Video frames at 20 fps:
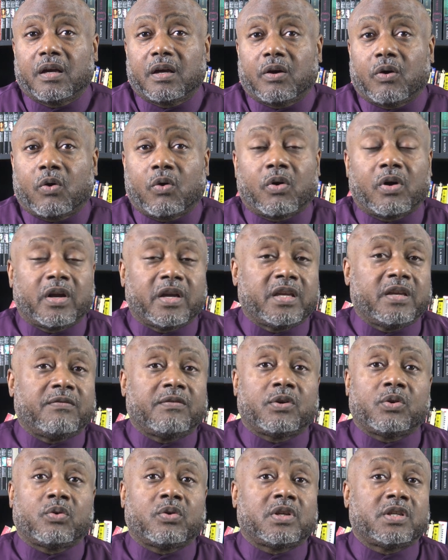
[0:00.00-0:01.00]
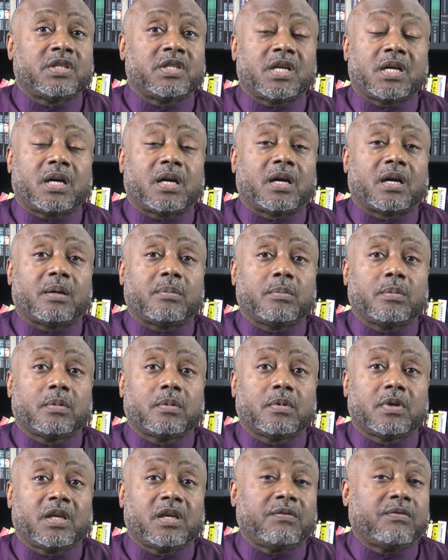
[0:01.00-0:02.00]
or even on the job
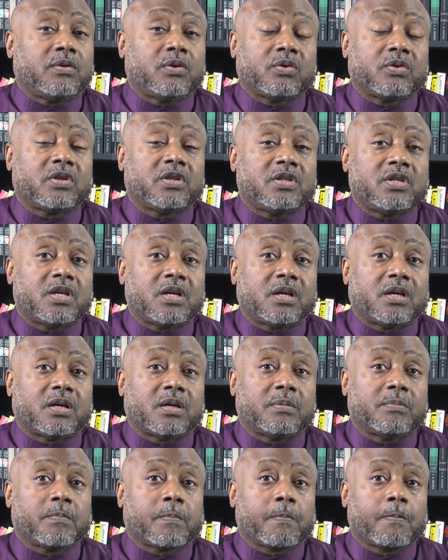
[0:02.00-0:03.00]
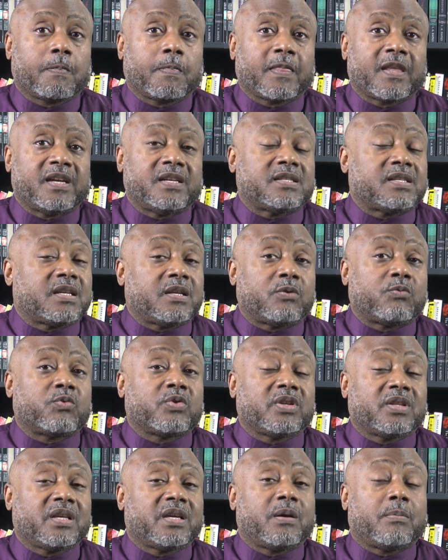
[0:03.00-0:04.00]
even on the job is it
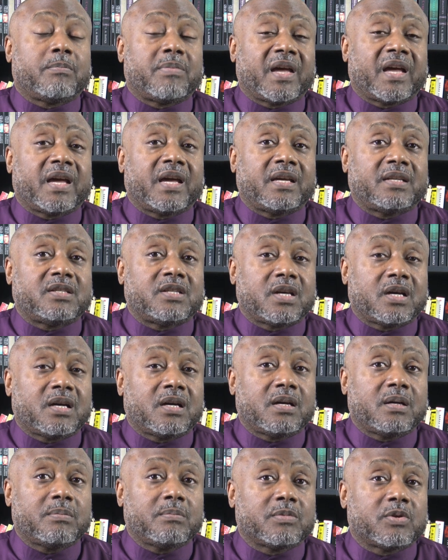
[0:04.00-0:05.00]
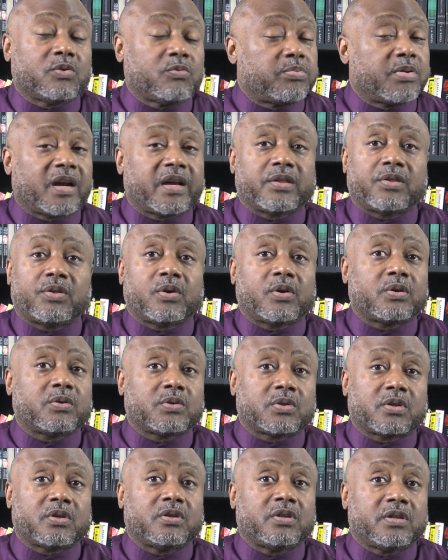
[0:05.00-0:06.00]
really a bad job? You probably thought it
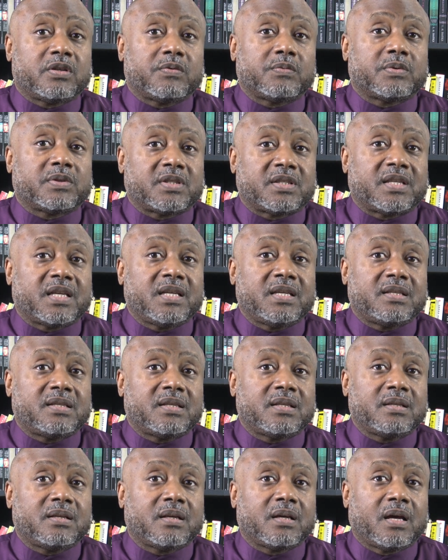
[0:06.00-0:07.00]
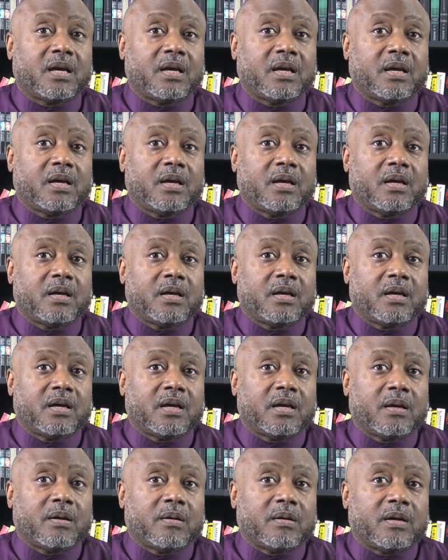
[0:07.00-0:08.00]
was good, it was decent.
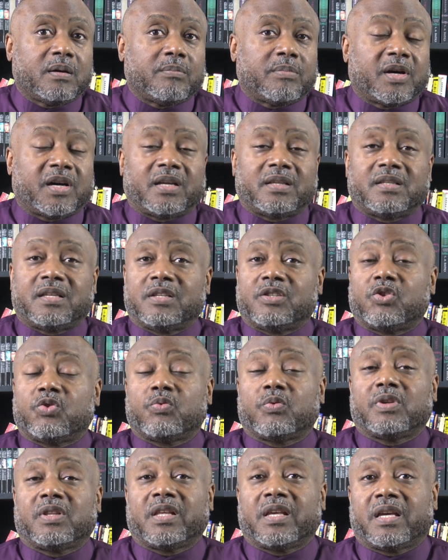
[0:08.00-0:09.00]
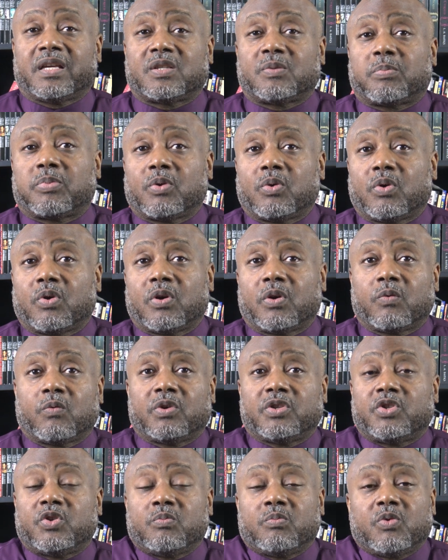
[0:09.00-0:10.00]
But did you really explore
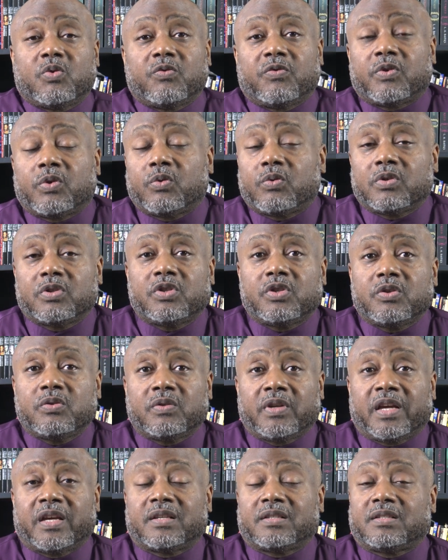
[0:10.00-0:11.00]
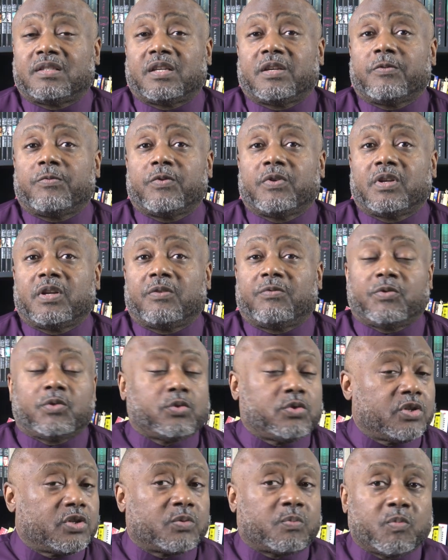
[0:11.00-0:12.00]
what you're moving on to? Now, it's different if you're
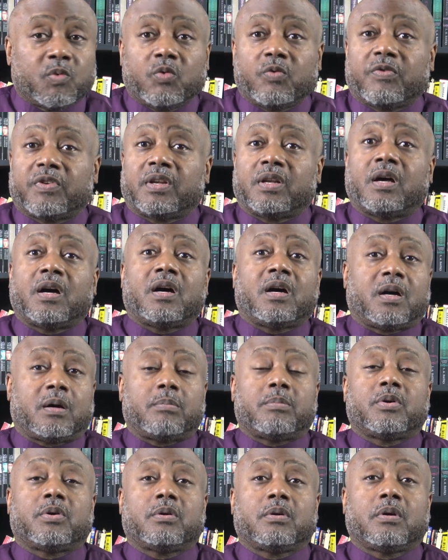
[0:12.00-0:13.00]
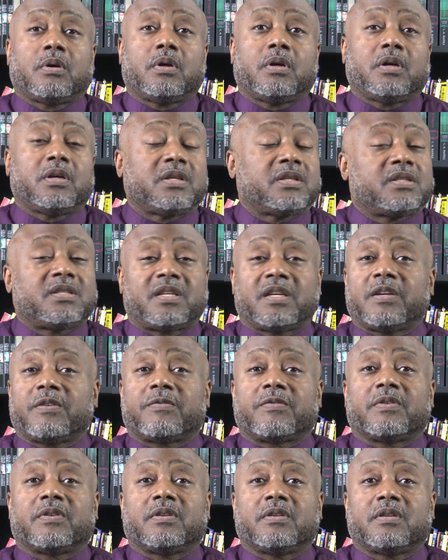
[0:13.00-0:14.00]
just moving up. It's
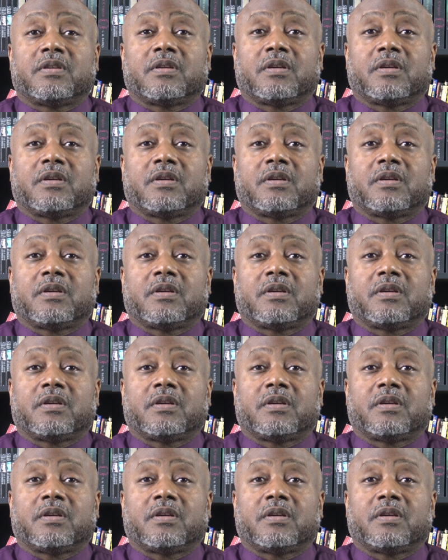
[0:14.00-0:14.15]
different.